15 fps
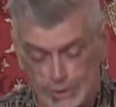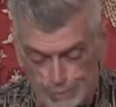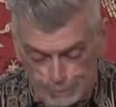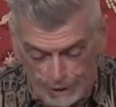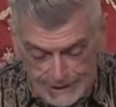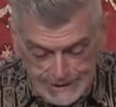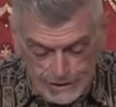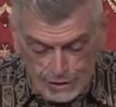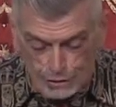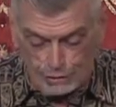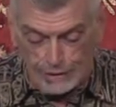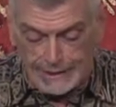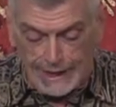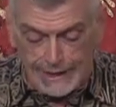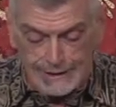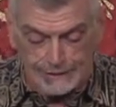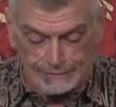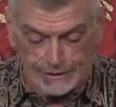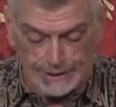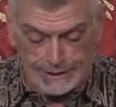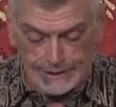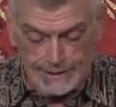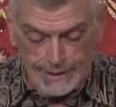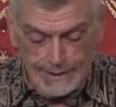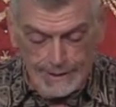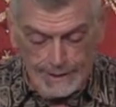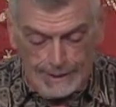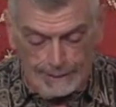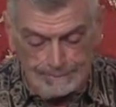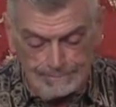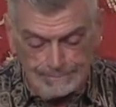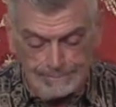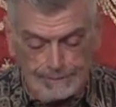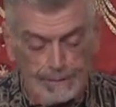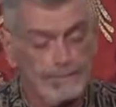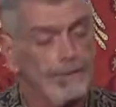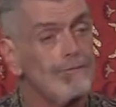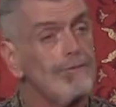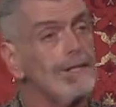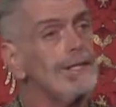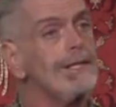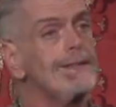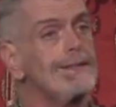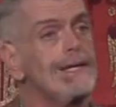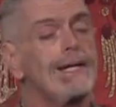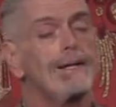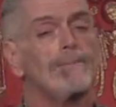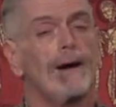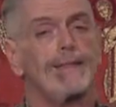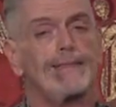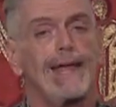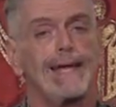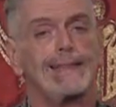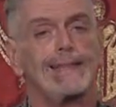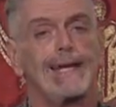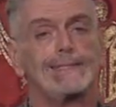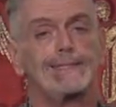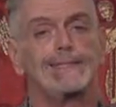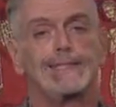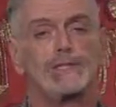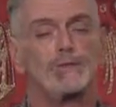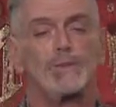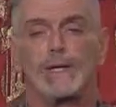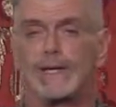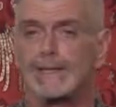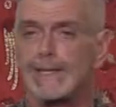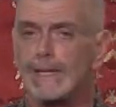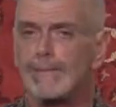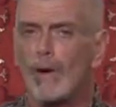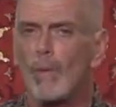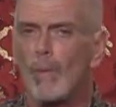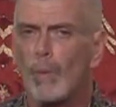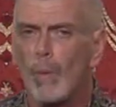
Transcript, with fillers: express creatively. Um, But really think about that that's this week. Think about